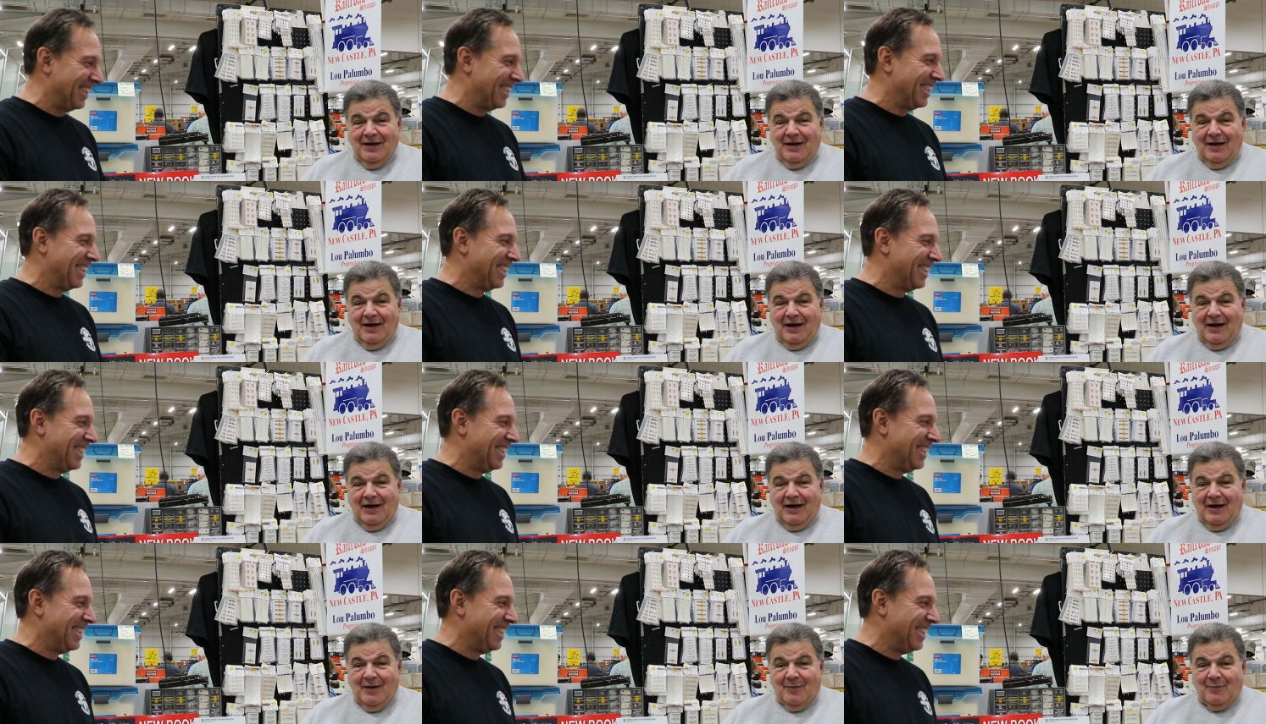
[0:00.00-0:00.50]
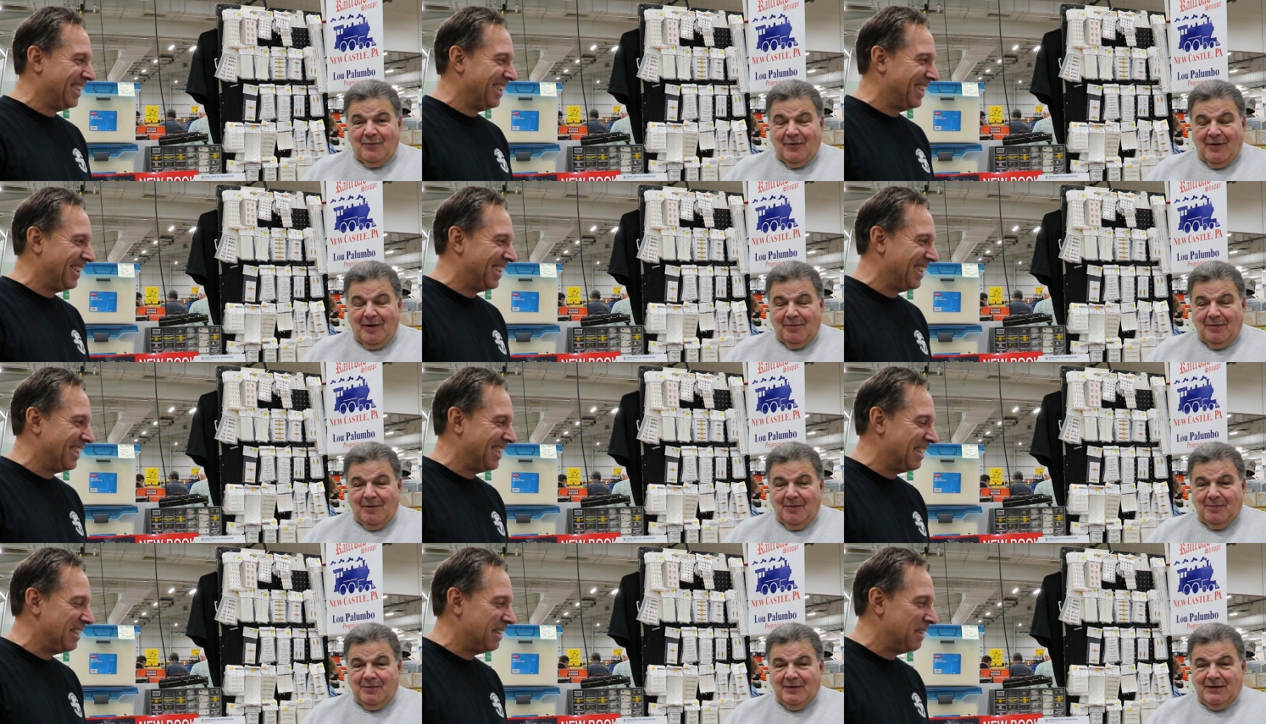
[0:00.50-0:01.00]
Speaker 1: Uh,
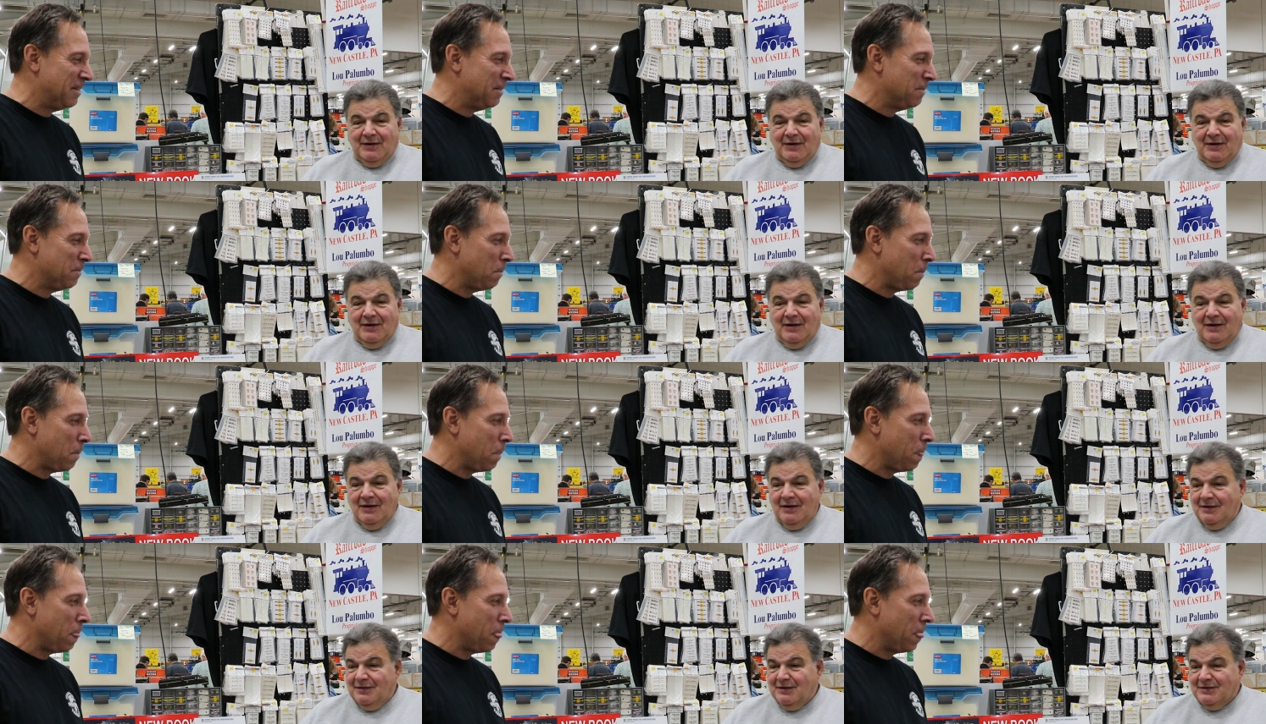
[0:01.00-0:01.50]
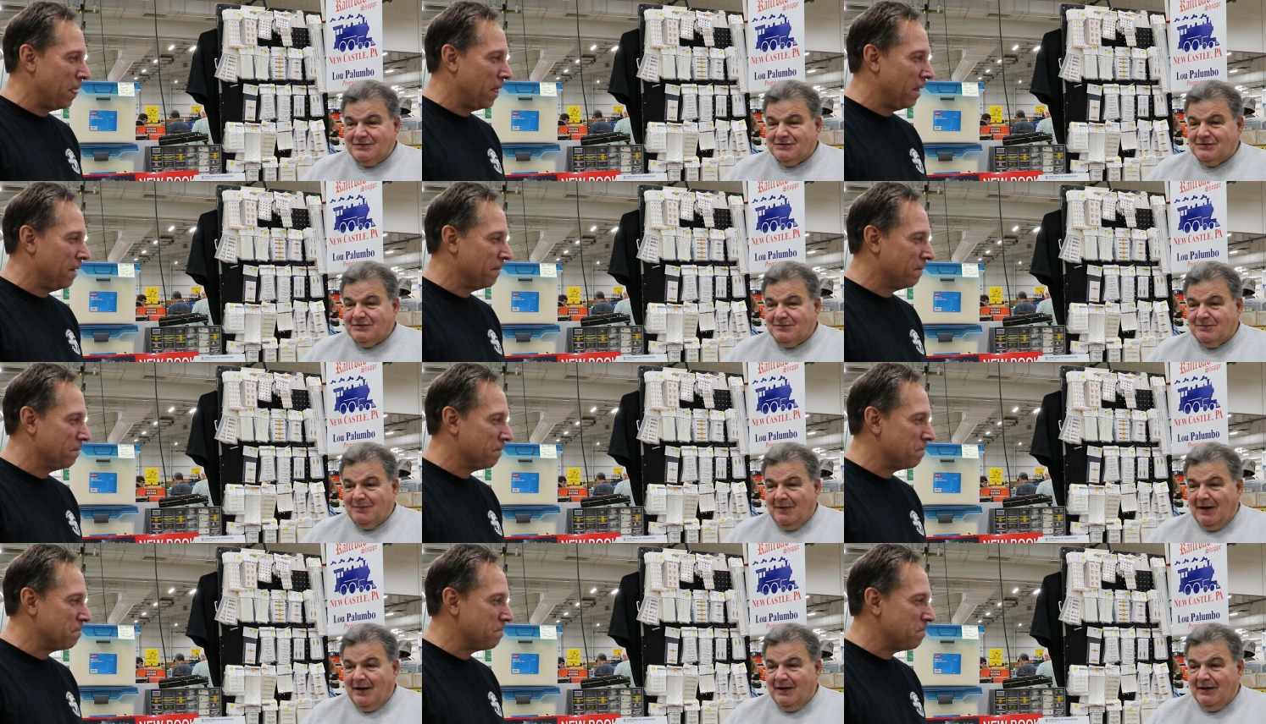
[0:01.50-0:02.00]
probably uh, this
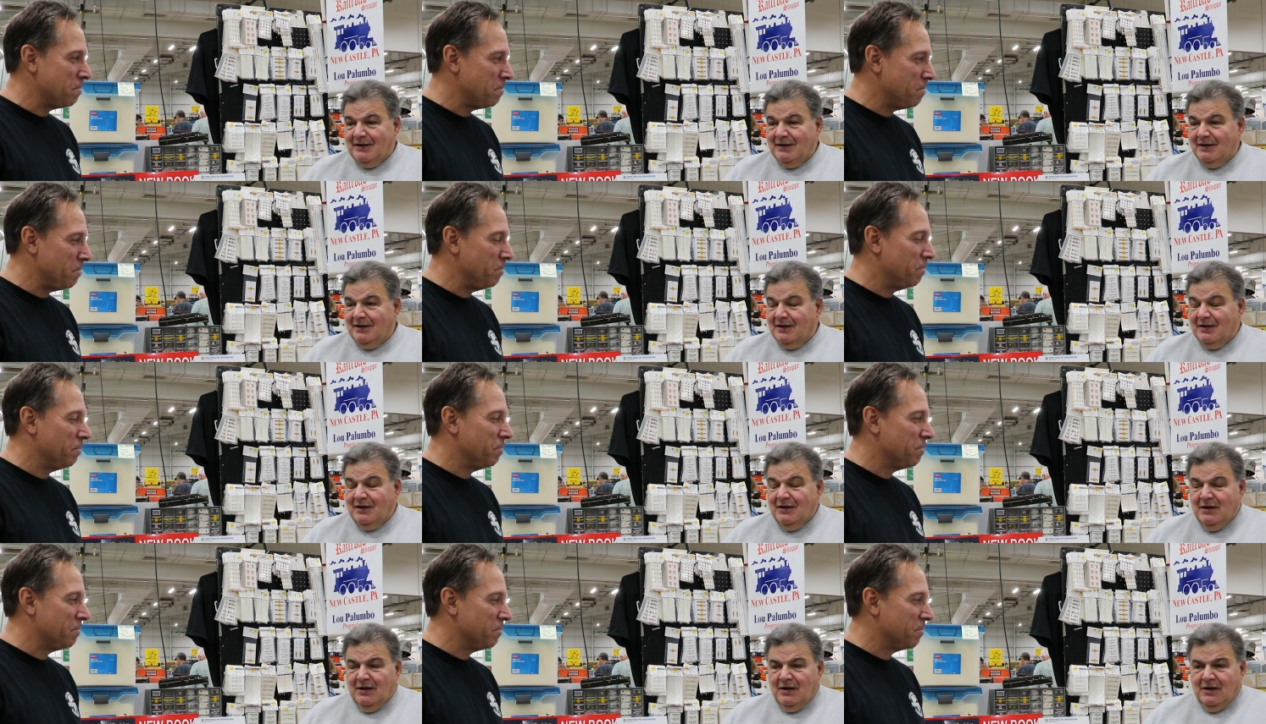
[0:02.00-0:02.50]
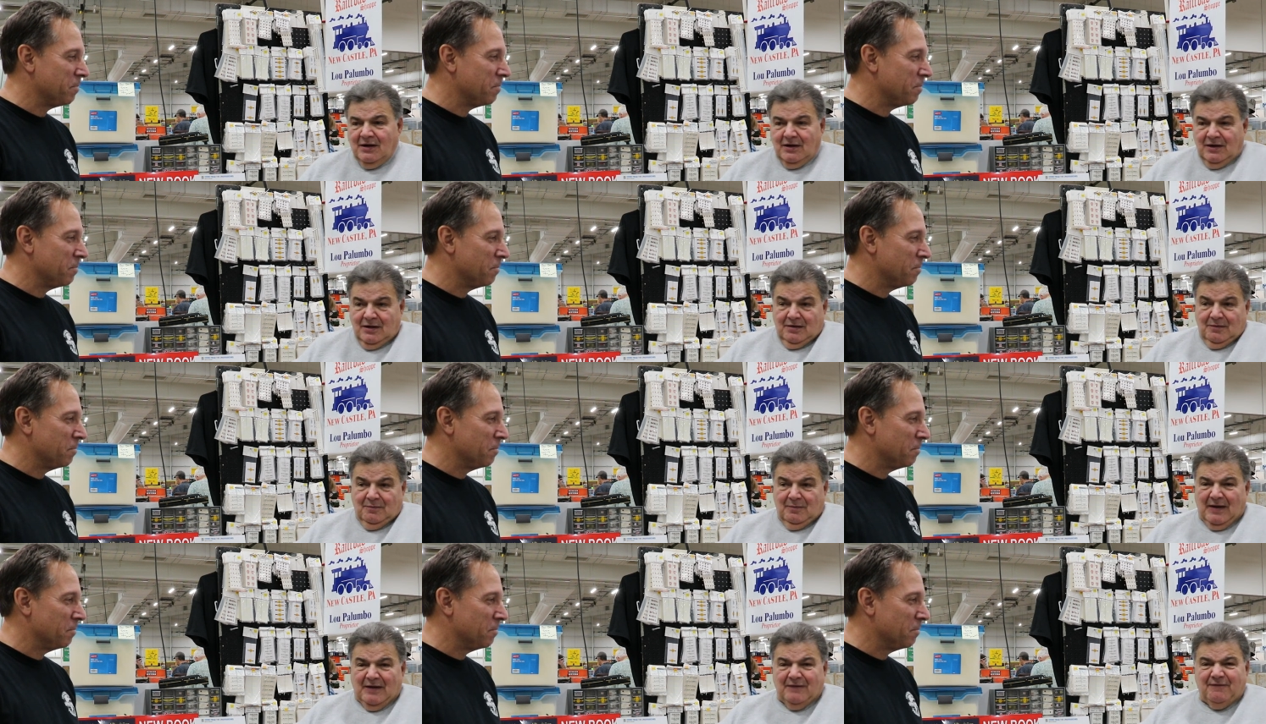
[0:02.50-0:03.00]
is my
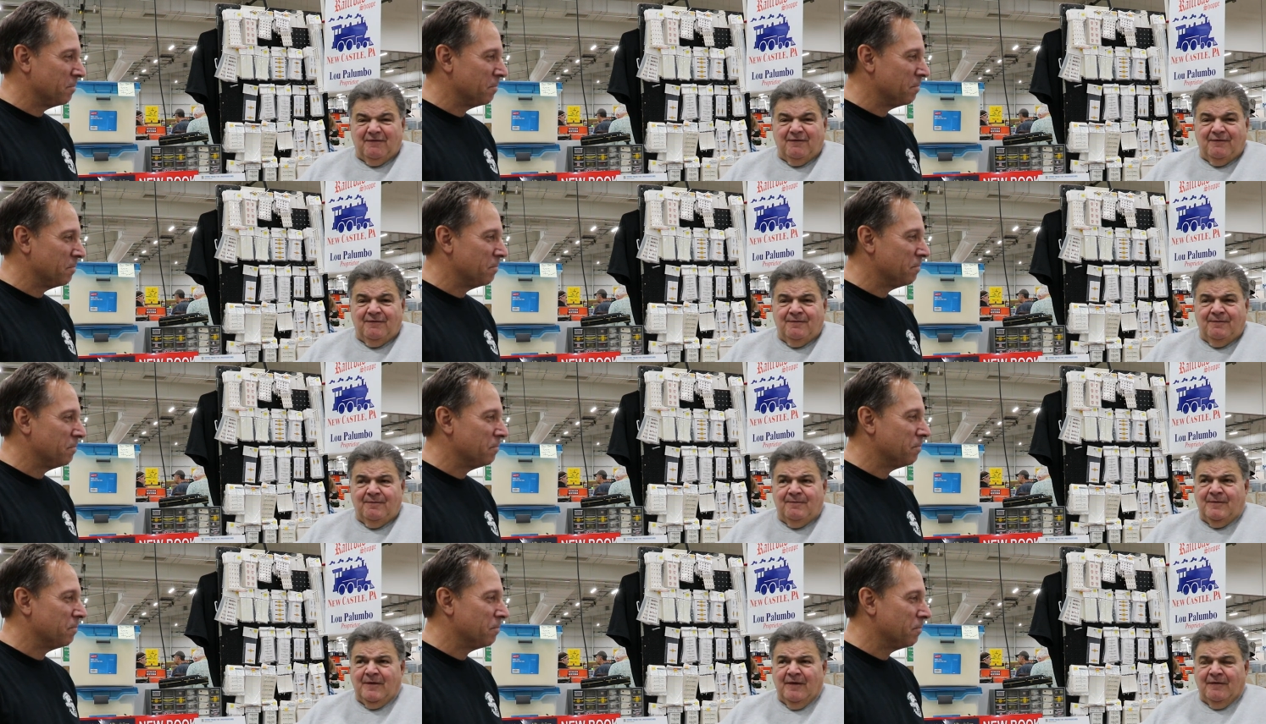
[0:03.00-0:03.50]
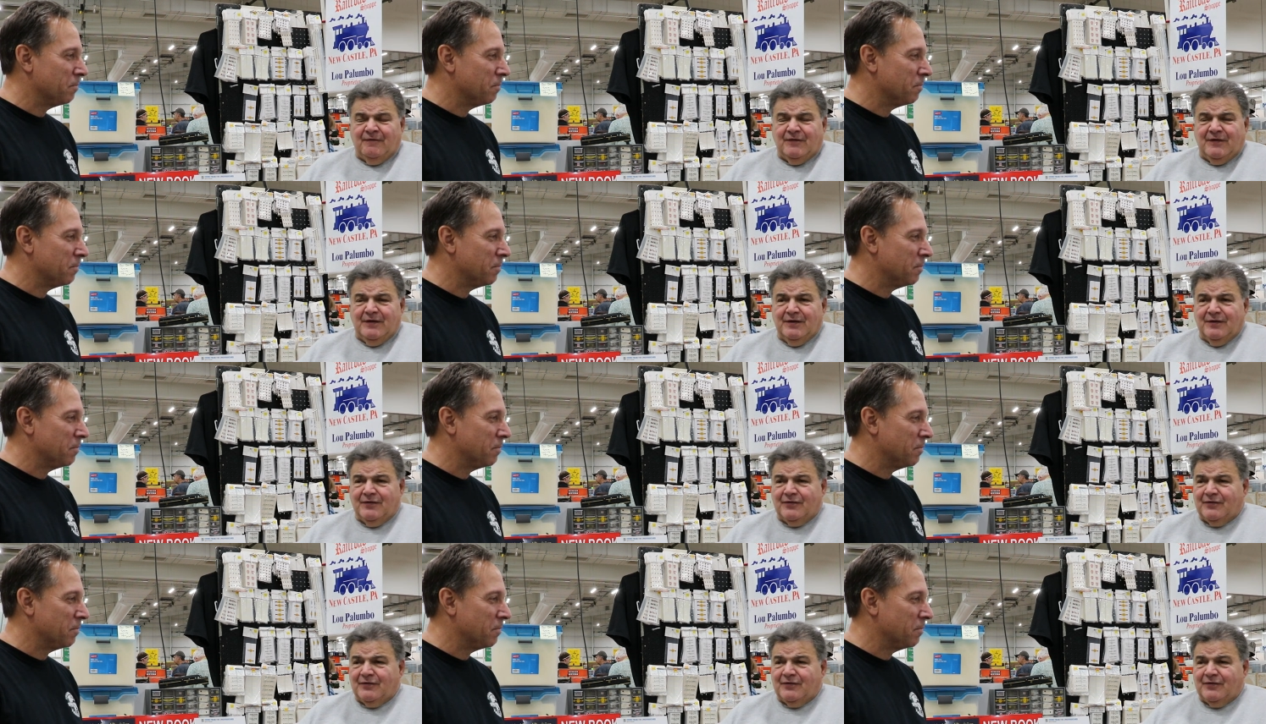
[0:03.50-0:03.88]
about uh, 50th